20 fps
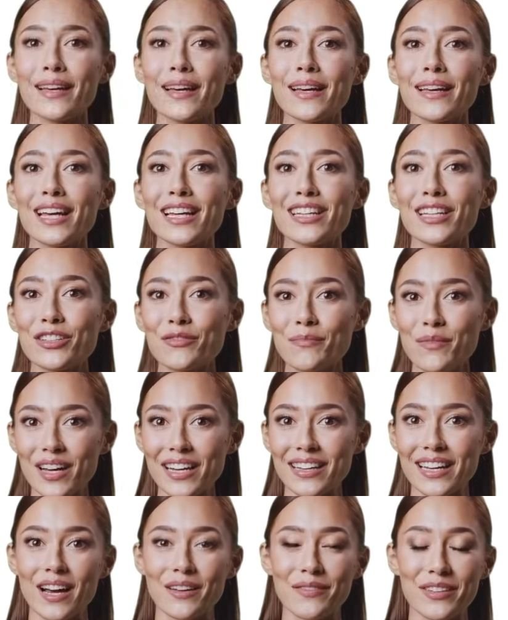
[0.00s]
Let us
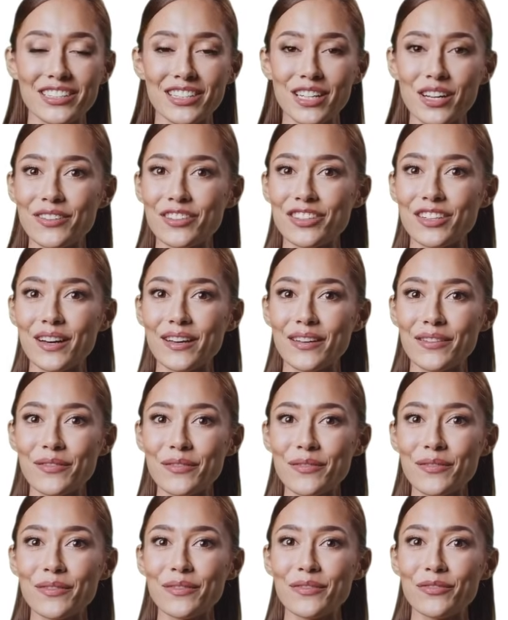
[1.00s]
break down this answer.
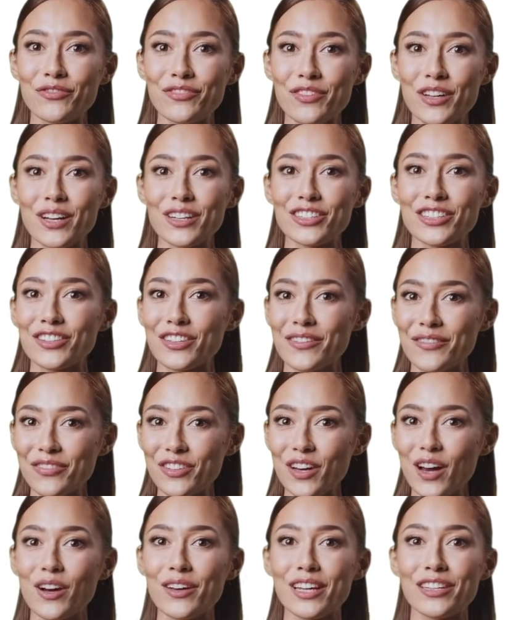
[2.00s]
First,
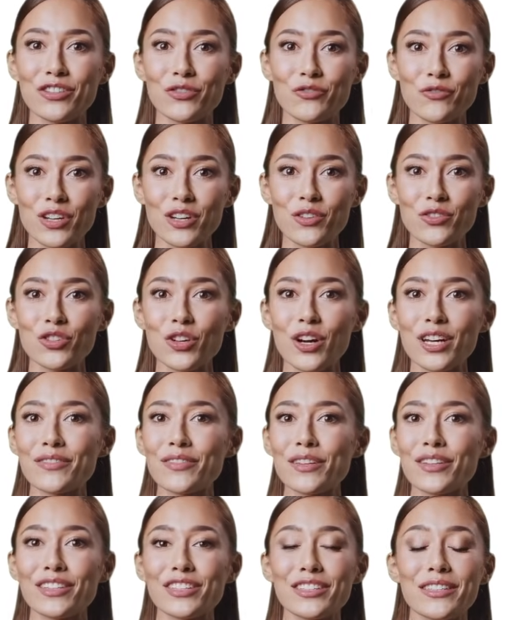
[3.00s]
target the real
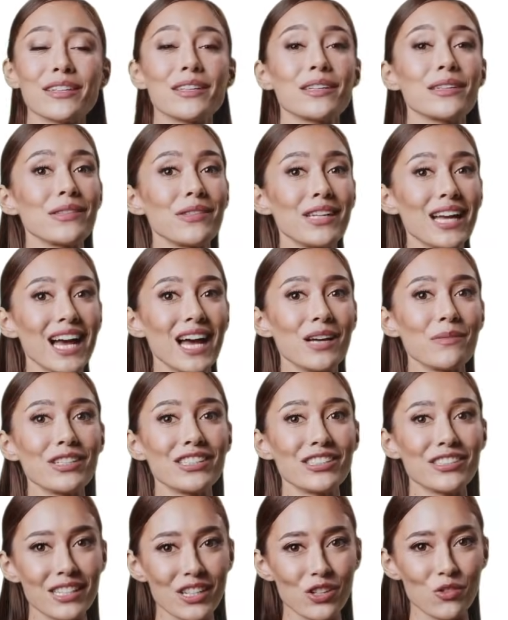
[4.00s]
drivers. The
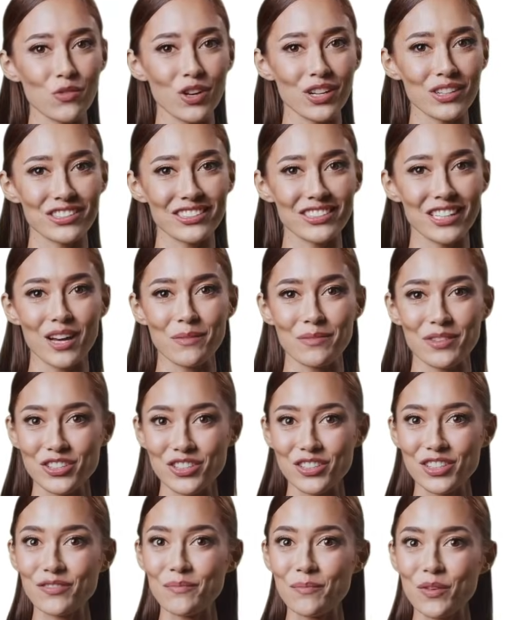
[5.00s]
habits that are well
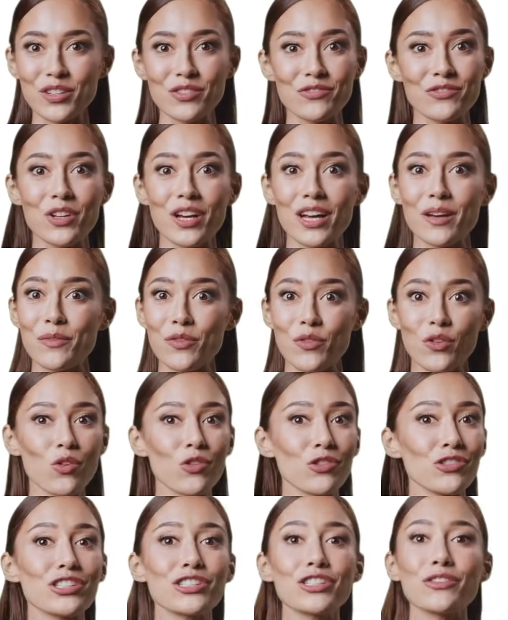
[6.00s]
established as modifiable
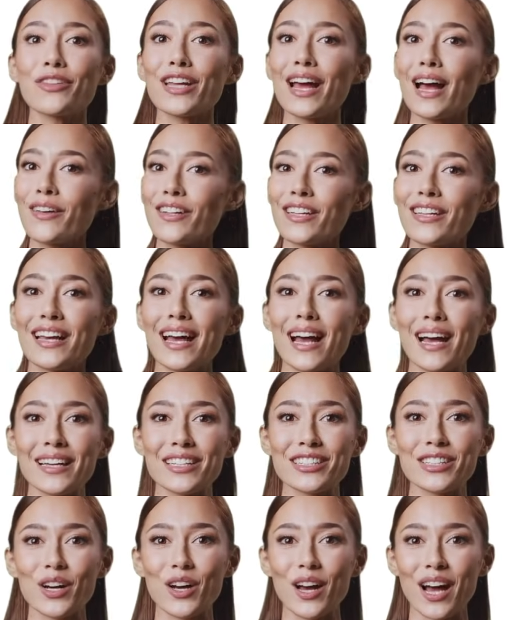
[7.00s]
causes of gout
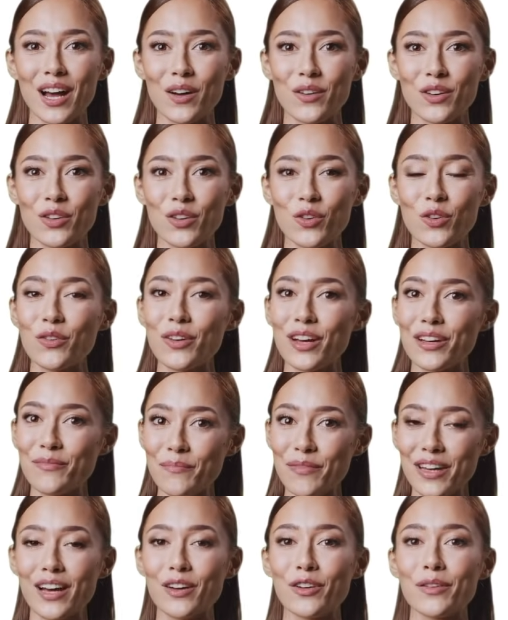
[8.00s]
attacks are alcohol and
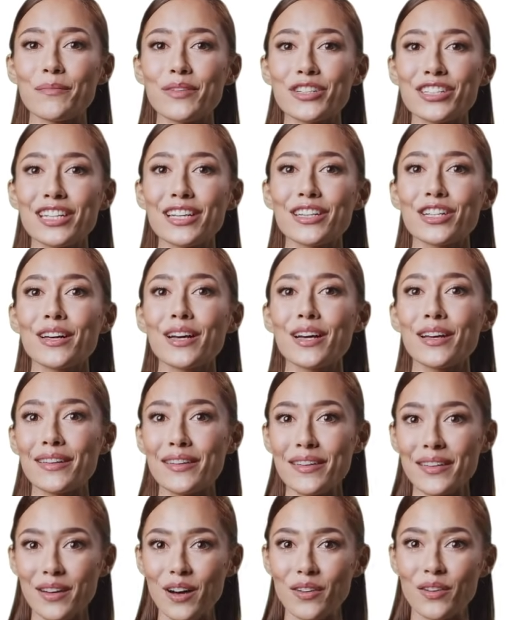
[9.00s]
beer in particular,
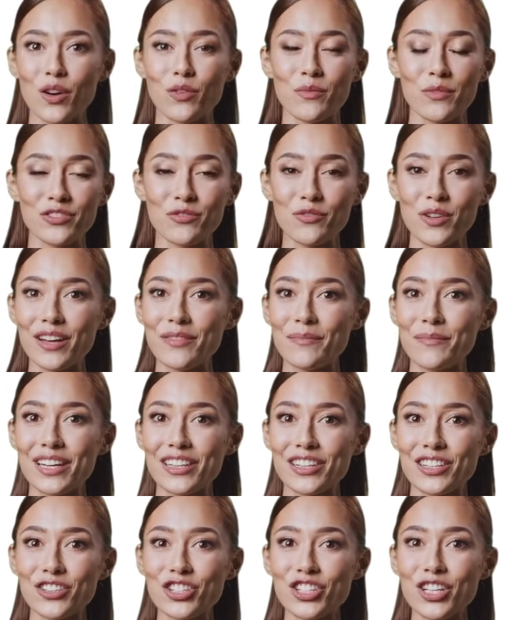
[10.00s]
along with red
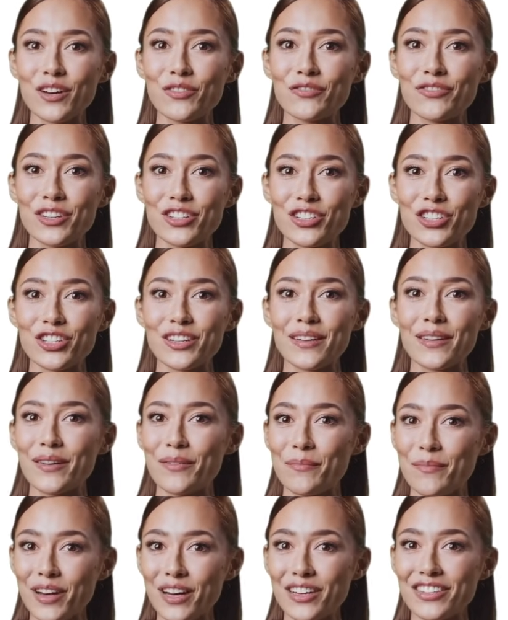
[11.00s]
meat and shellfish,
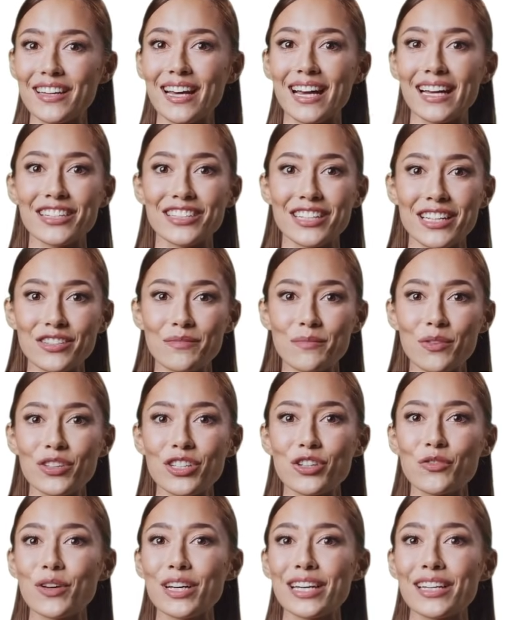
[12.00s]
plus excess
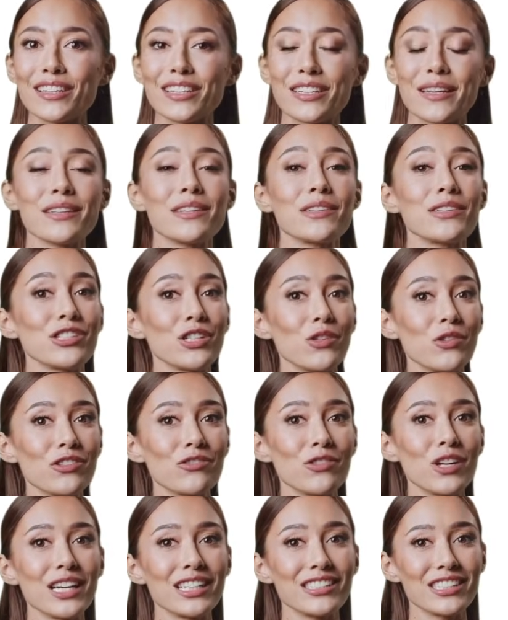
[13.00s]
body weight. So
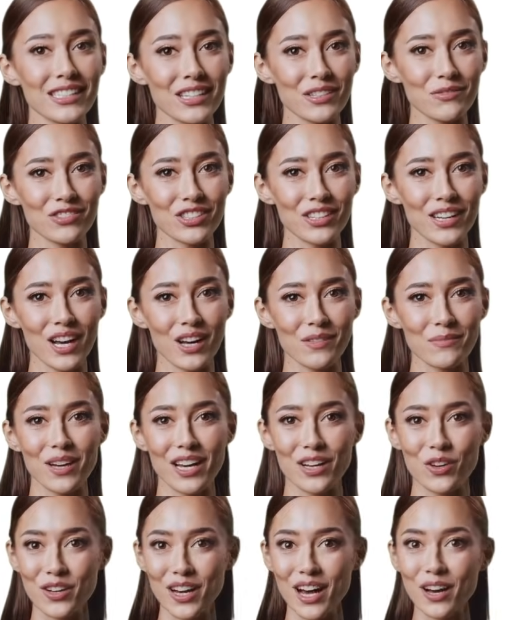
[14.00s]
advising him to cut
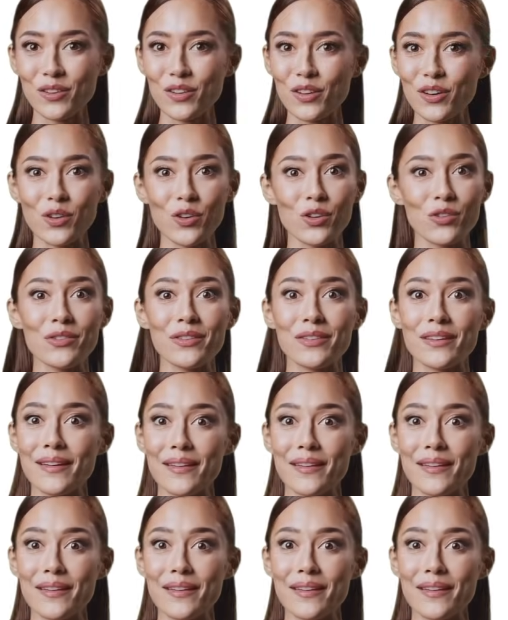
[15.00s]
back on alcohol,